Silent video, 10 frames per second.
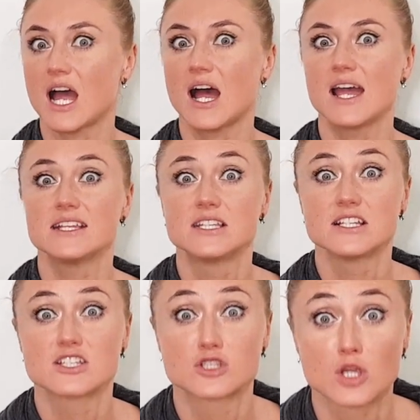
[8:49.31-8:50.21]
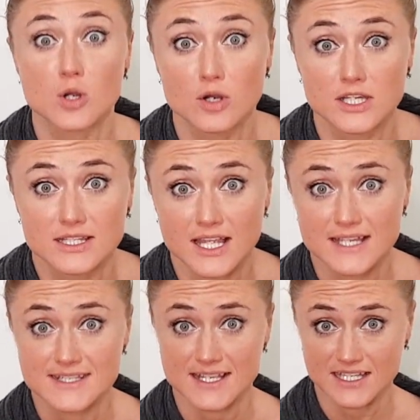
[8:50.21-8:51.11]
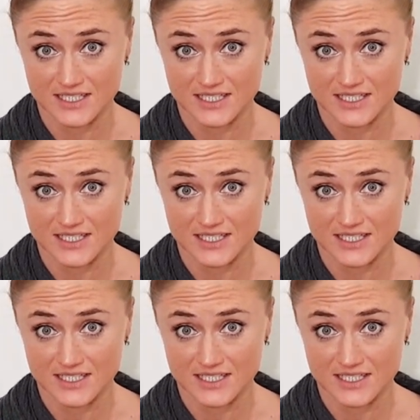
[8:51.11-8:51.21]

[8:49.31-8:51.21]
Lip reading: I destroy it, I say.